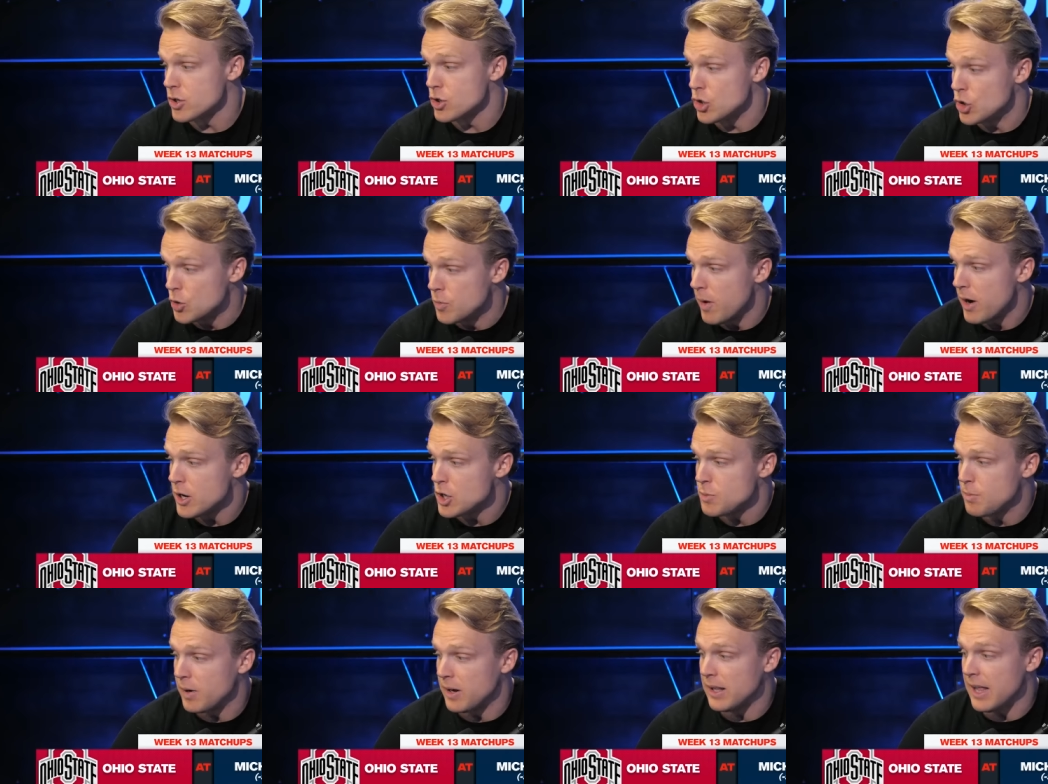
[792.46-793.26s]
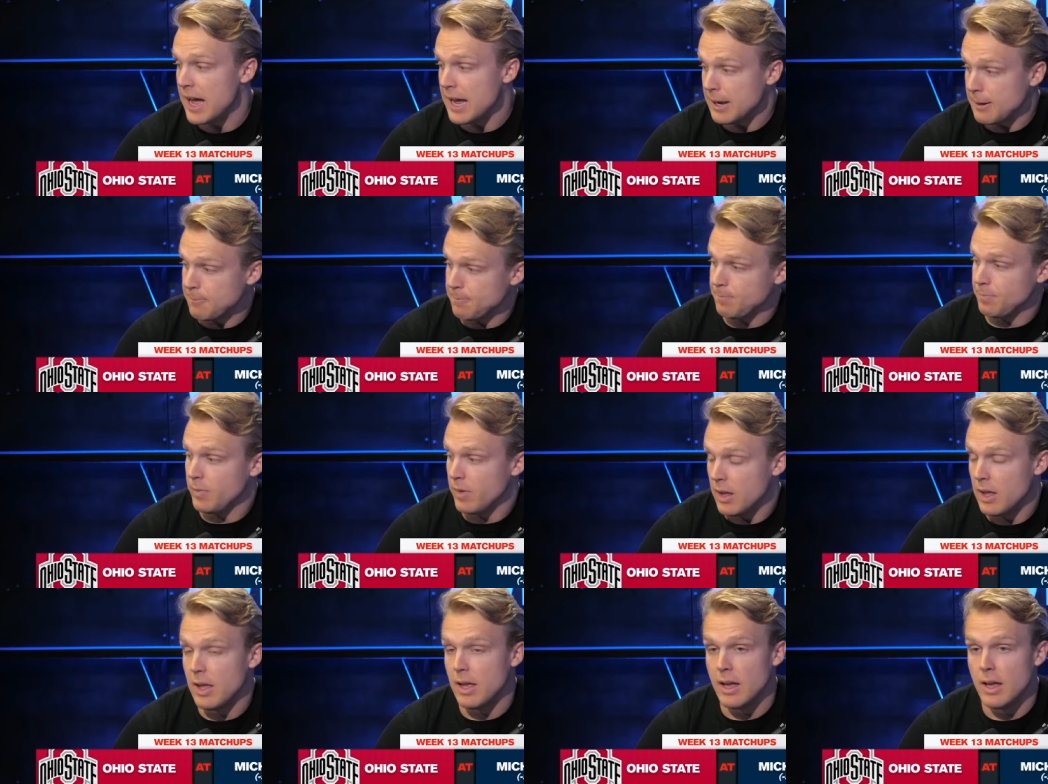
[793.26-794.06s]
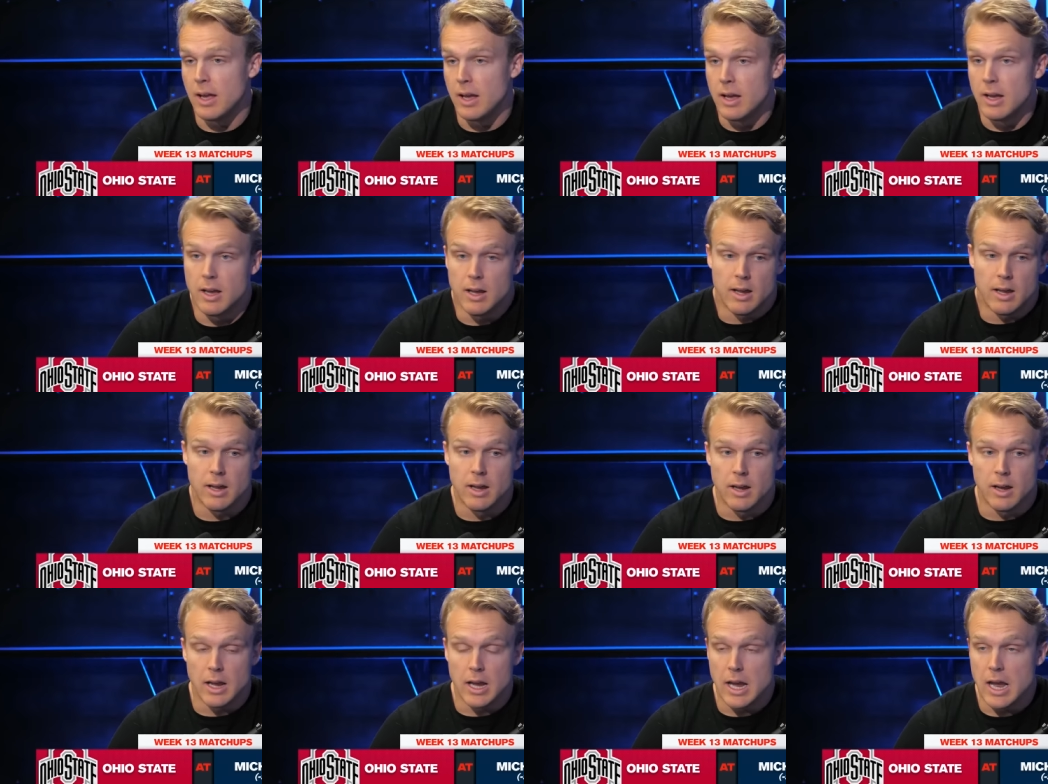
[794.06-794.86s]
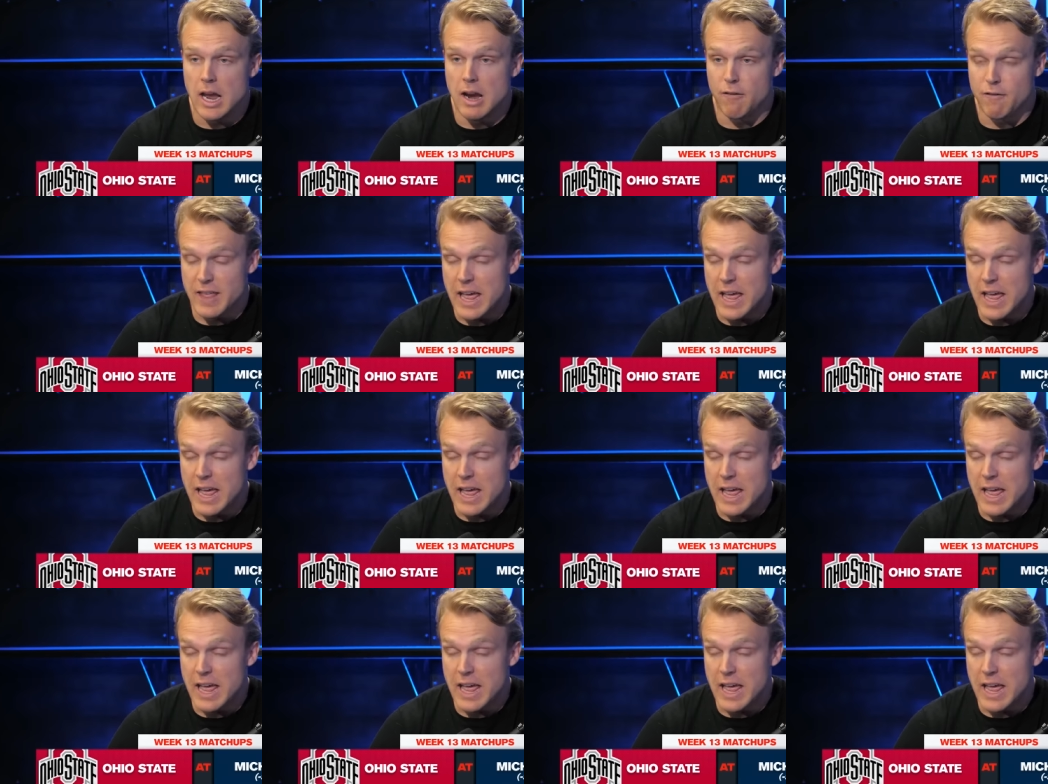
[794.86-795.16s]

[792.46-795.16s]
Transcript: too much, but like, if